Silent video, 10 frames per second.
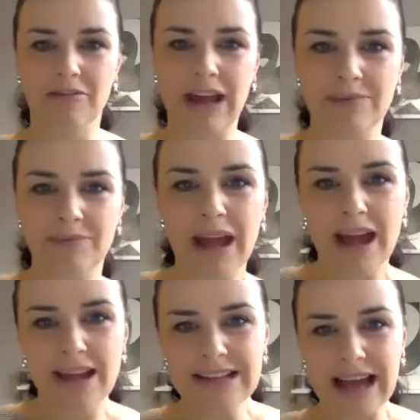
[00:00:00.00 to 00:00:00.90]
that.
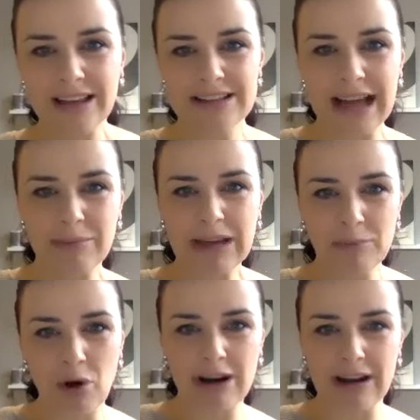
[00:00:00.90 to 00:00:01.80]
Tell me
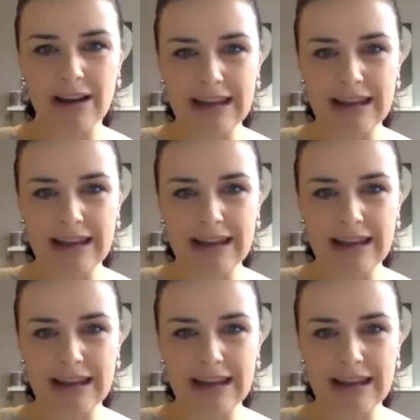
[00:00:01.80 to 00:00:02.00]
a